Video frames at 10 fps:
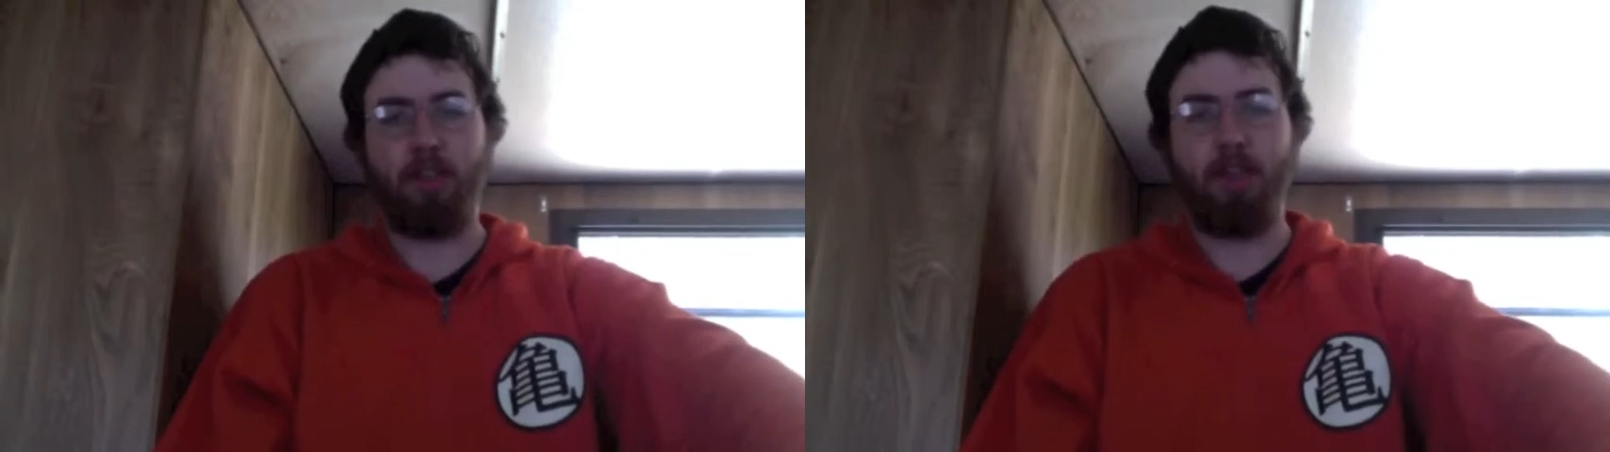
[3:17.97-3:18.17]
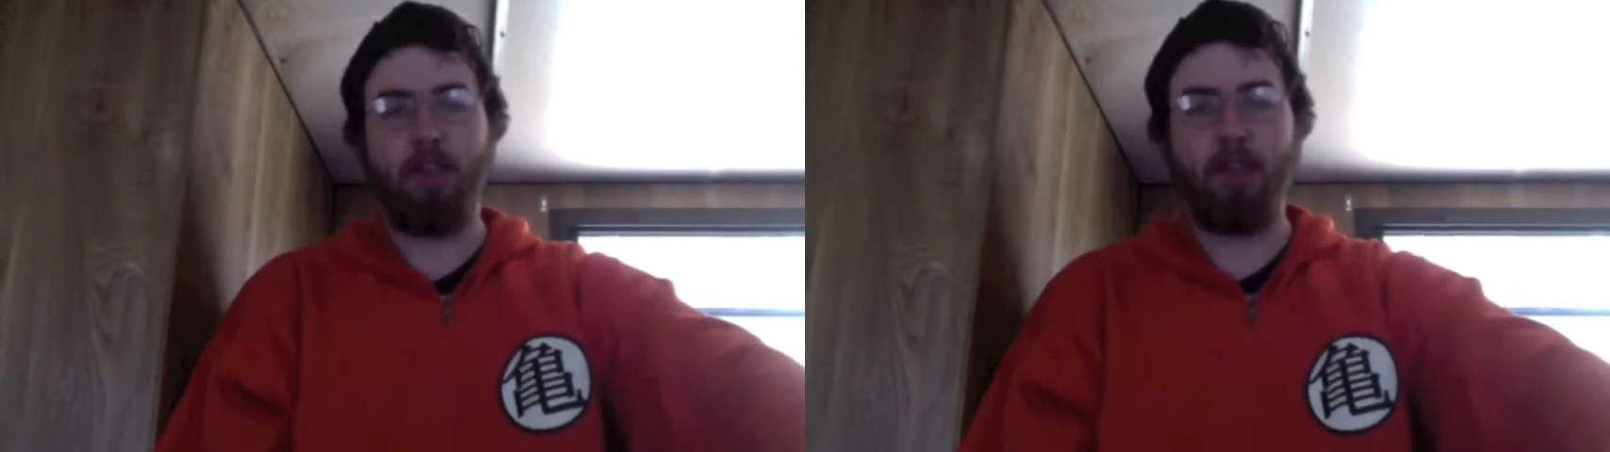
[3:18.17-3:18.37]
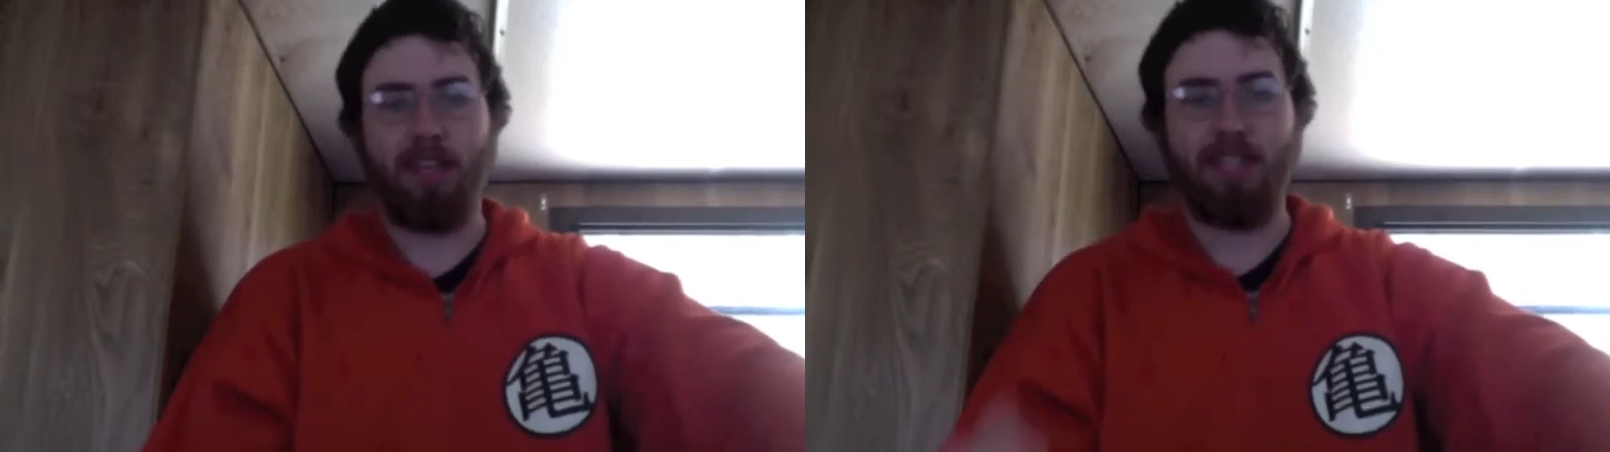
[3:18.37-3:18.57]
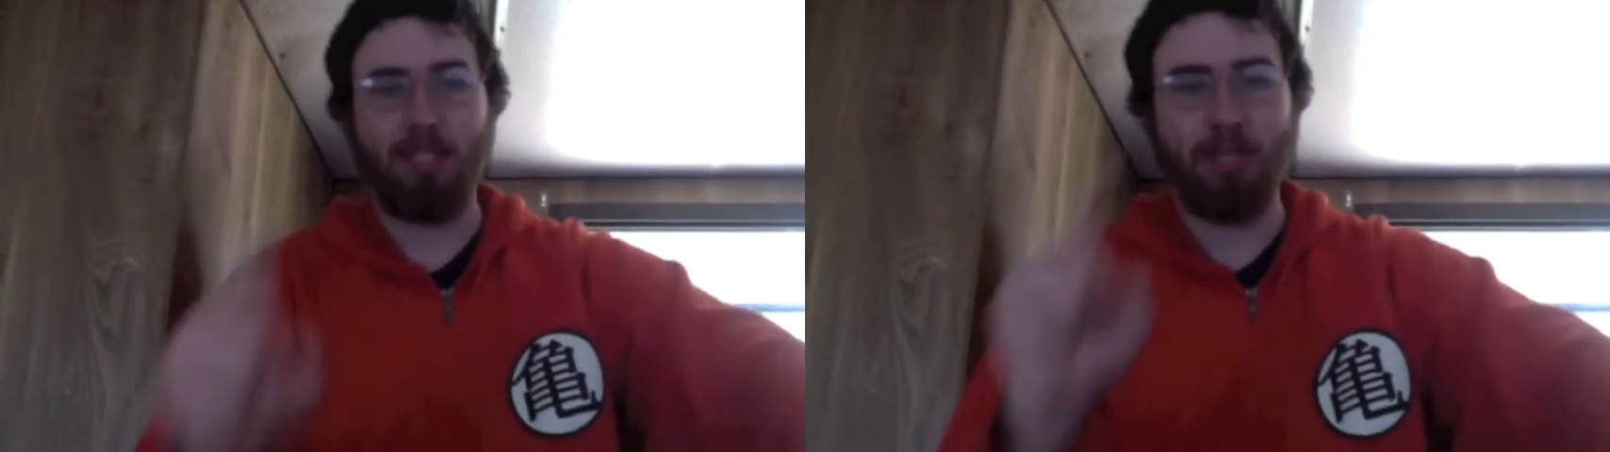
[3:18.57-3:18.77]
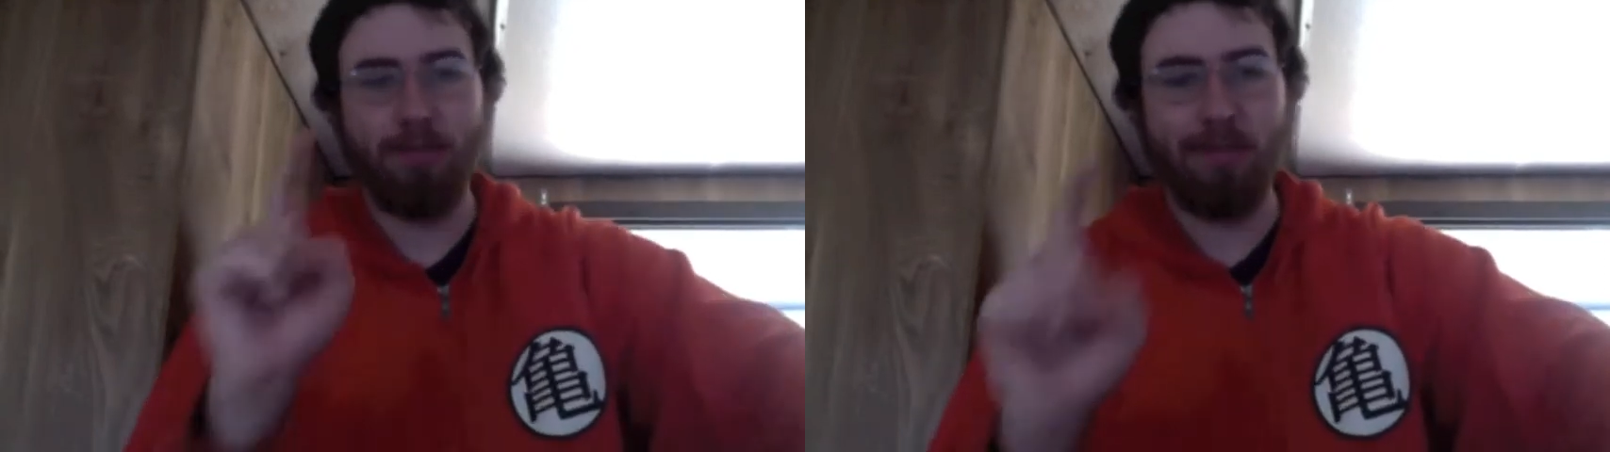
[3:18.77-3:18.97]
Get your
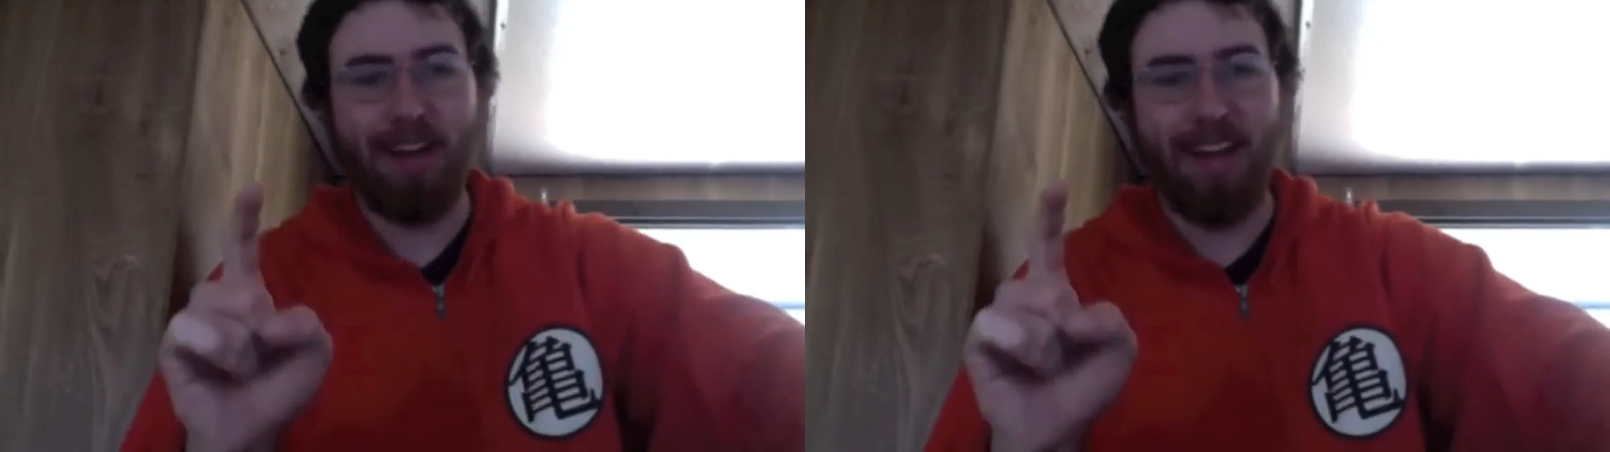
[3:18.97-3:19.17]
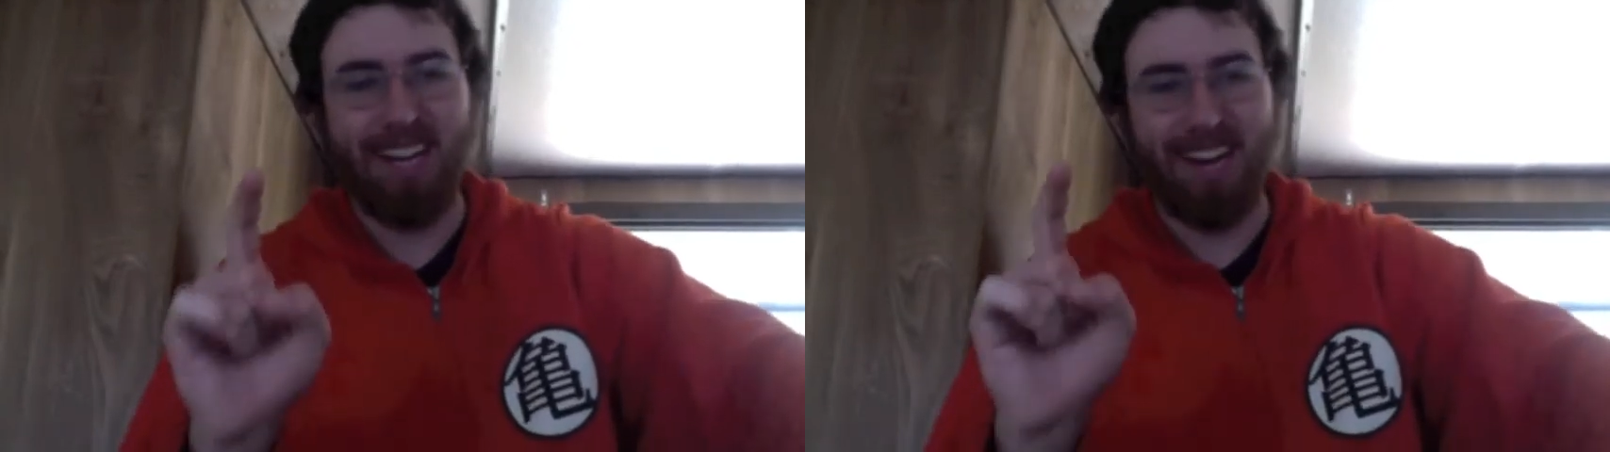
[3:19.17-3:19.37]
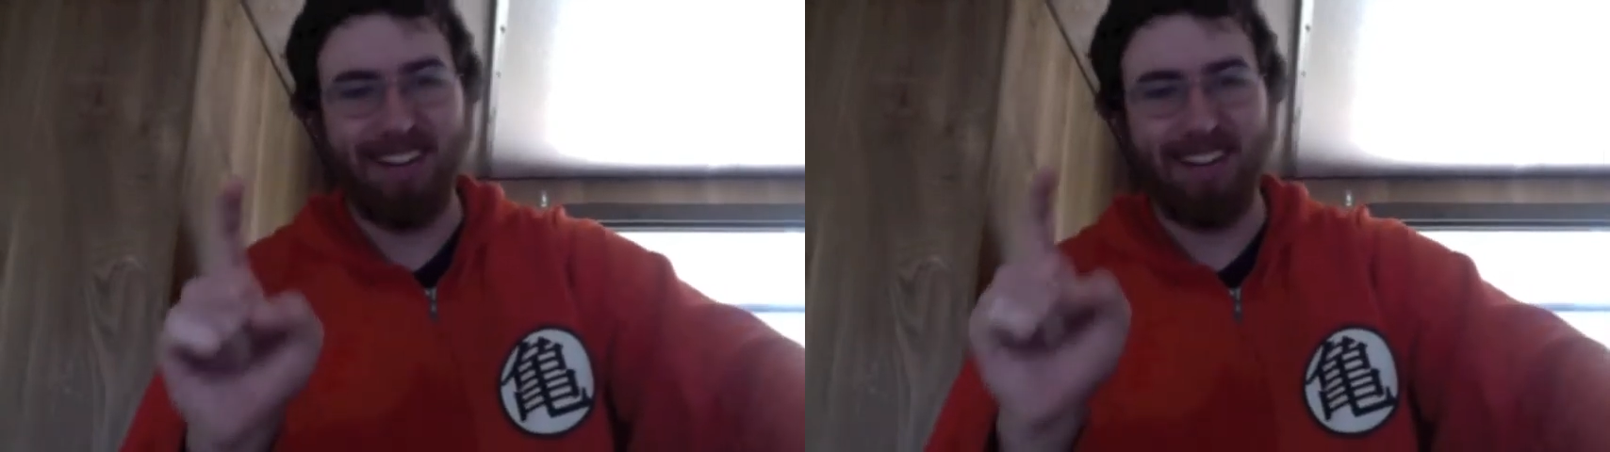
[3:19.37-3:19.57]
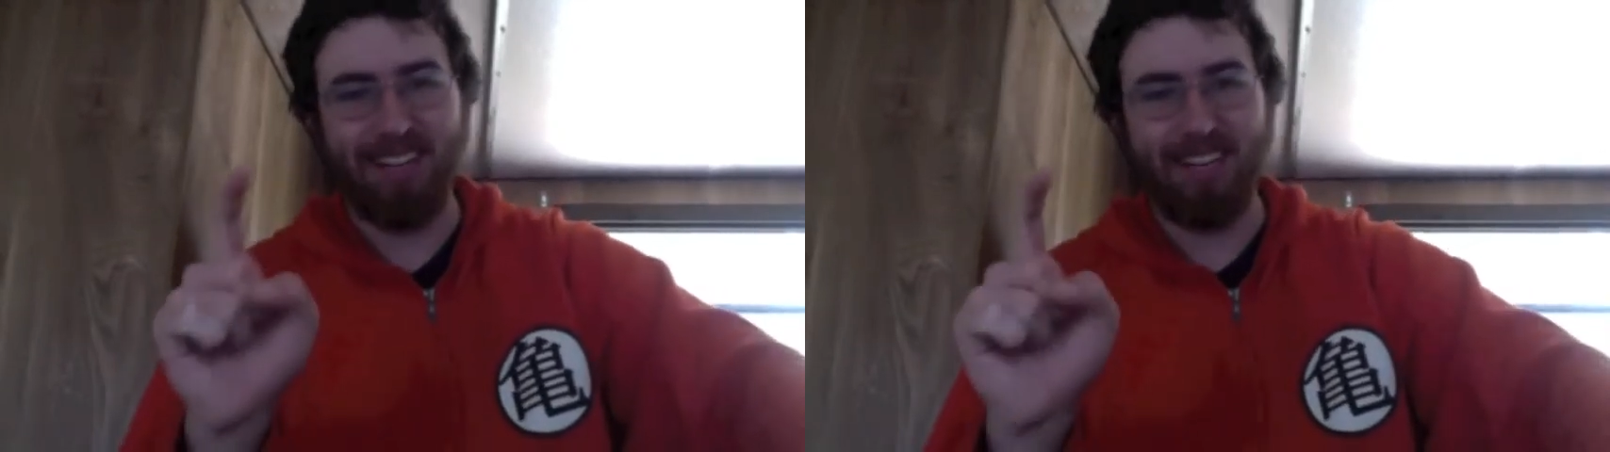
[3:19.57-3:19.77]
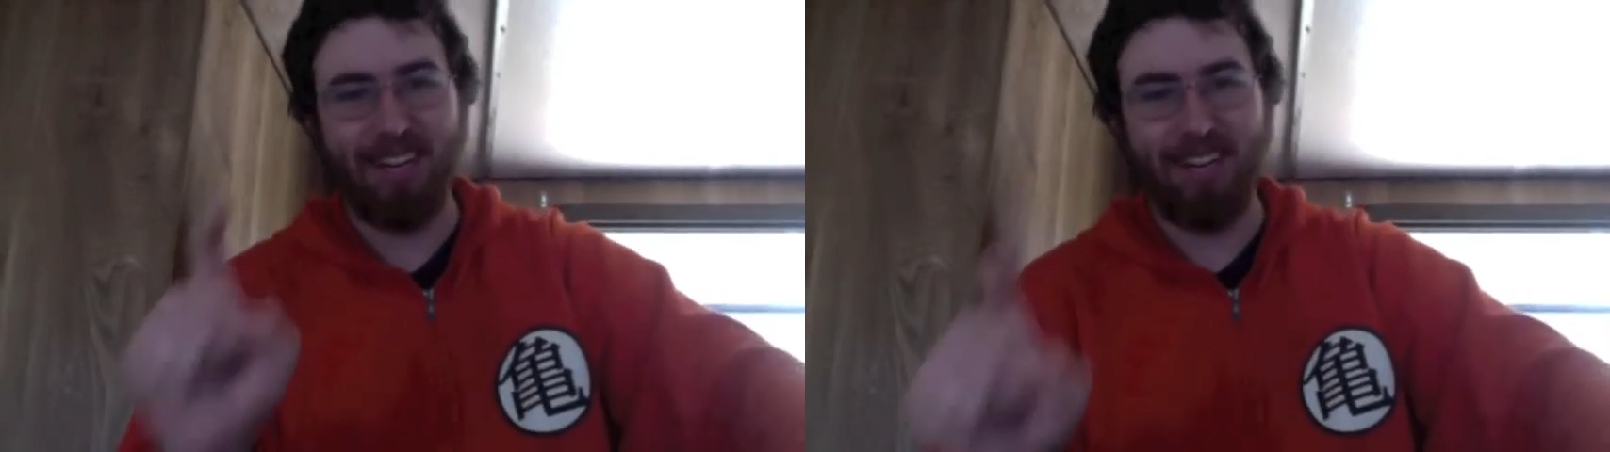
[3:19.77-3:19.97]
mind out of the
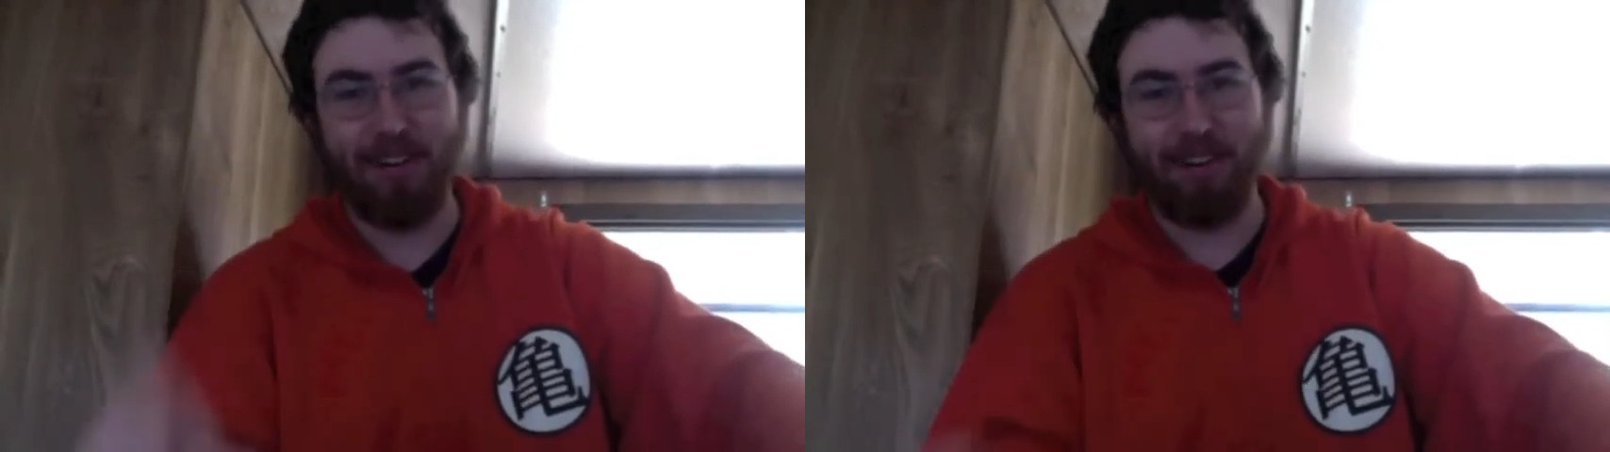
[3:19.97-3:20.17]
gutter.